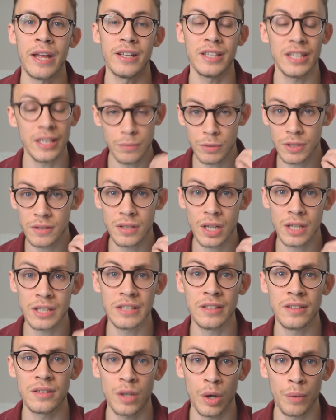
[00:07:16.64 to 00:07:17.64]
Keep the tongue
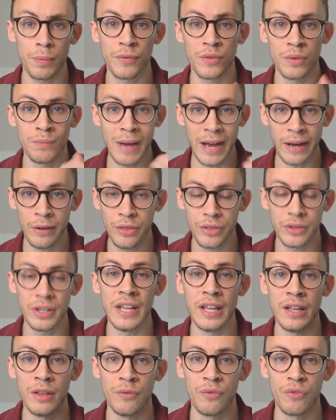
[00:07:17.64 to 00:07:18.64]
in the top of the mouth,
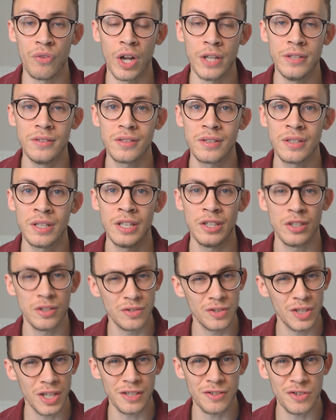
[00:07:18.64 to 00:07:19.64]
near the front,
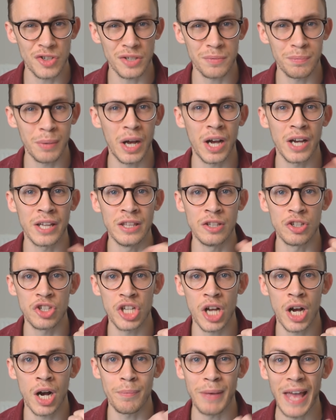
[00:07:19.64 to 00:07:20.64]
kind of just behind the
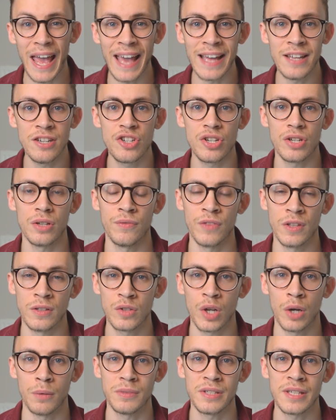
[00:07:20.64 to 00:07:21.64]
sharp edge of the
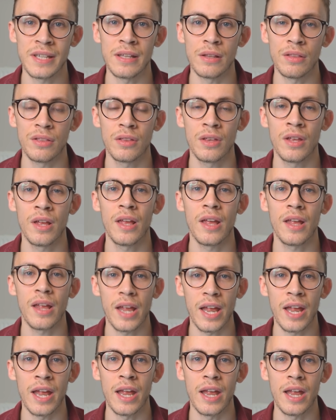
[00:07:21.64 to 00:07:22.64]
top teeth.
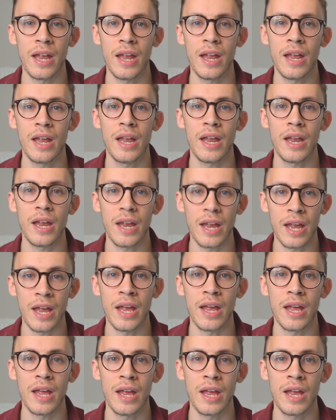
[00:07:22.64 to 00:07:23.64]
Eh. Eh.
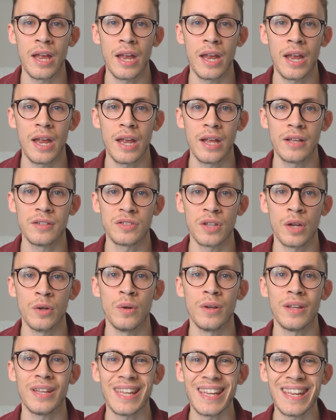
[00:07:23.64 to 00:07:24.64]
So,
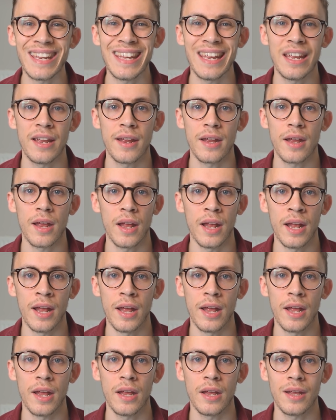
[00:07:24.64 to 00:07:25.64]
e, eh.
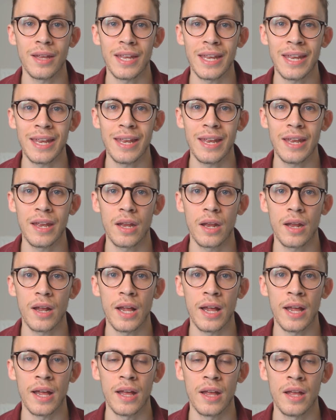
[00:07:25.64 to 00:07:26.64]
E,
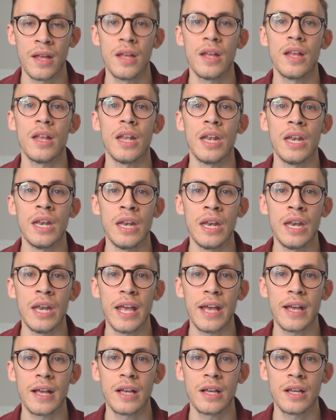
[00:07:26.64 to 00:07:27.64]
eh.
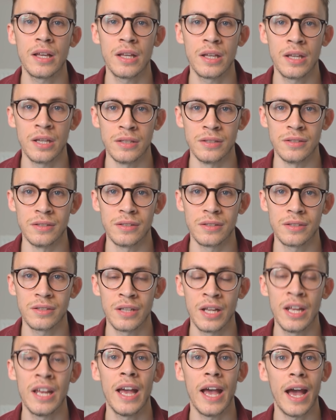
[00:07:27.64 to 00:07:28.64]
Knickers.
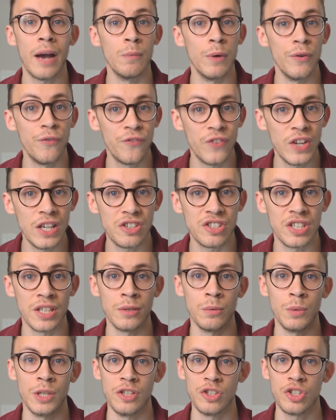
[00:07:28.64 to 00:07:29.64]
And we're
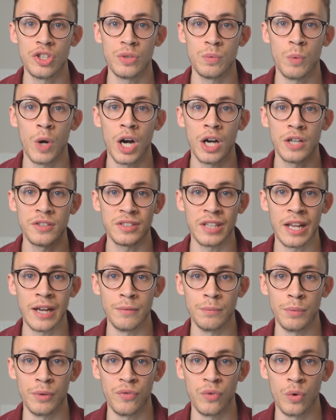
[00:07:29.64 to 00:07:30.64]
finishing with a schwa
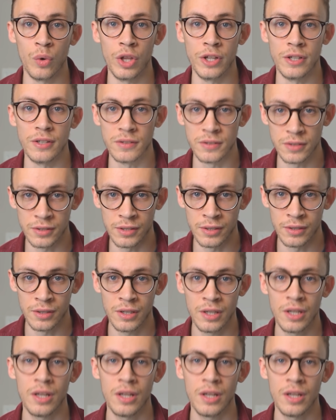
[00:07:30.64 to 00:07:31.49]
sound before the z.